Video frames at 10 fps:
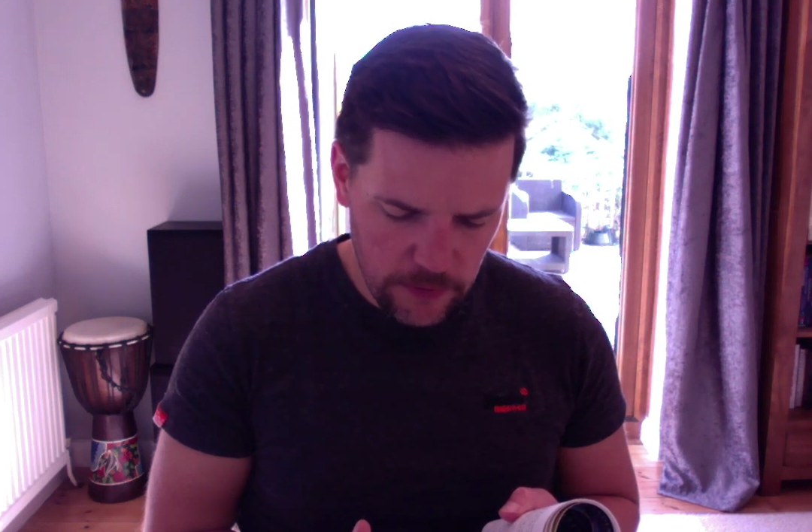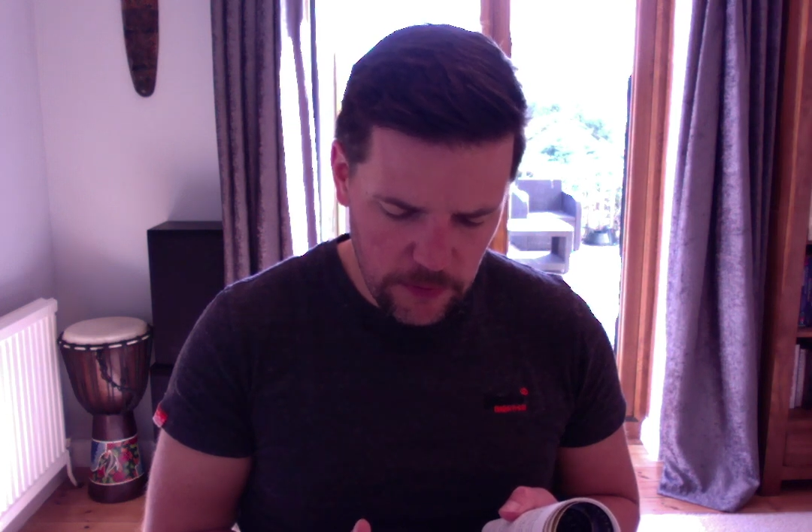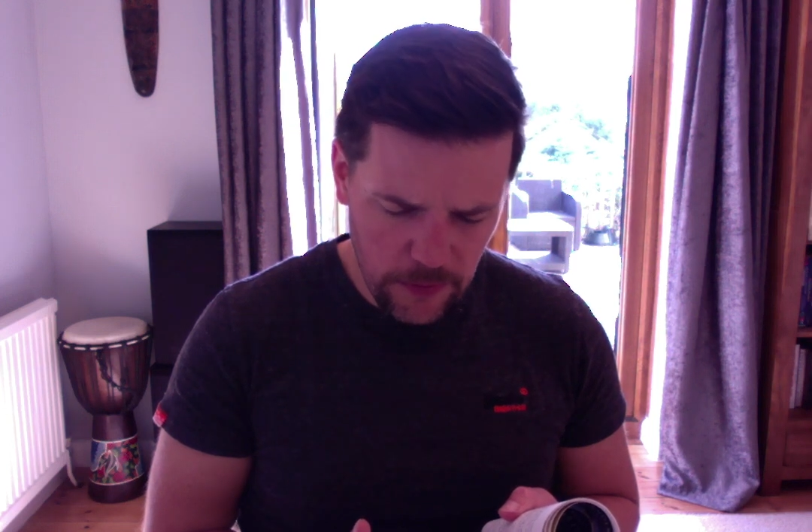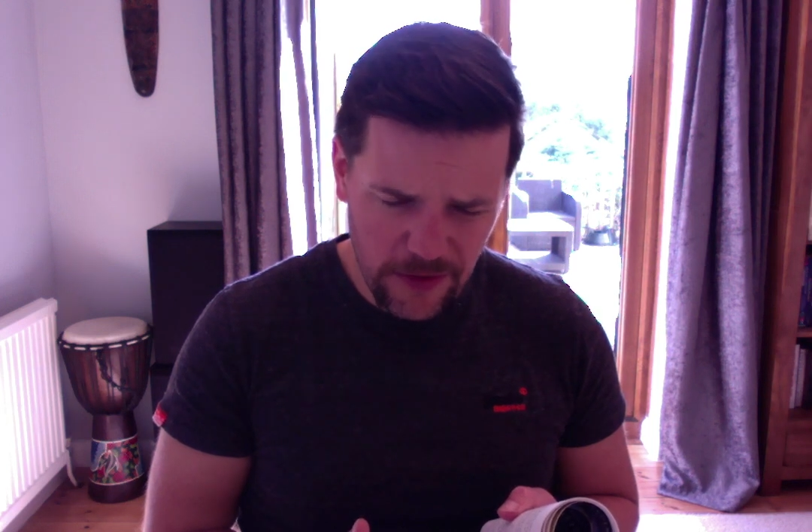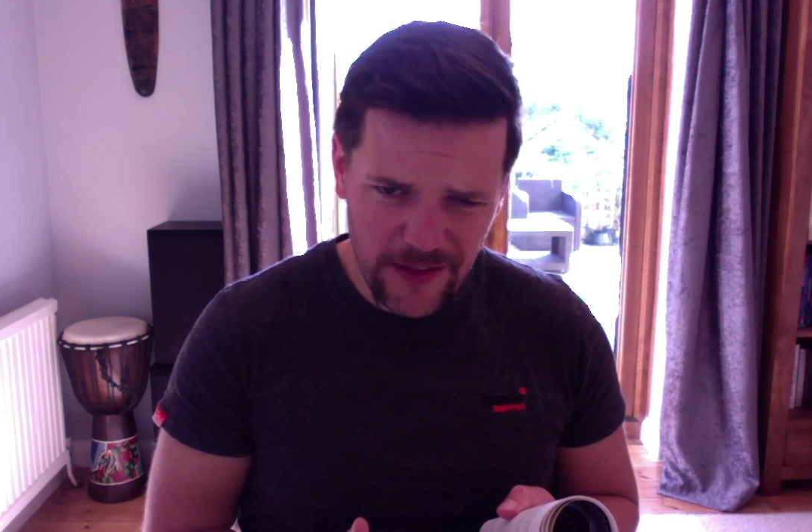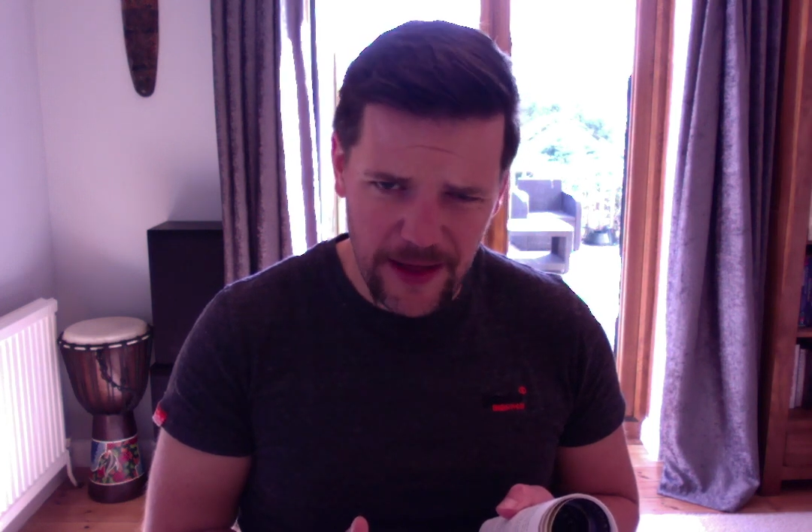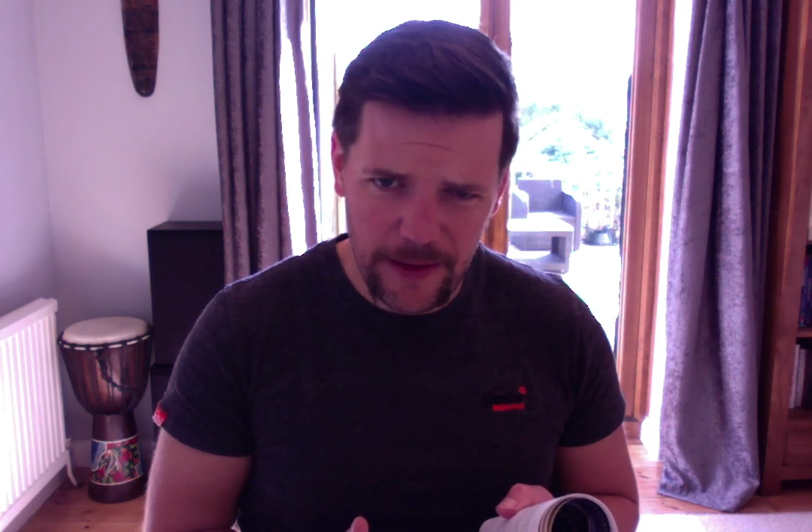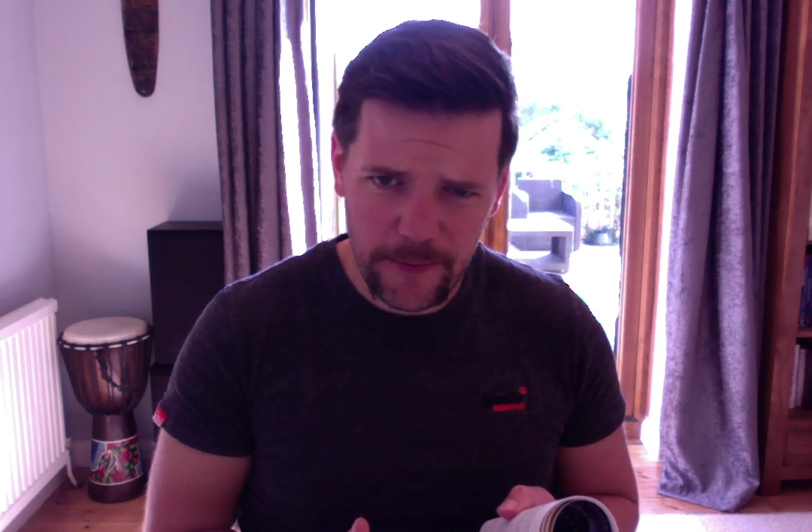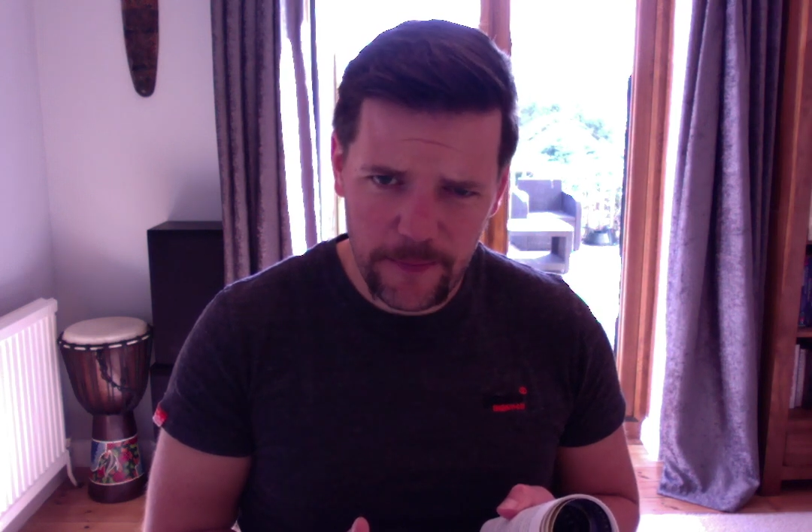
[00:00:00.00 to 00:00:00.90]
"What's that?"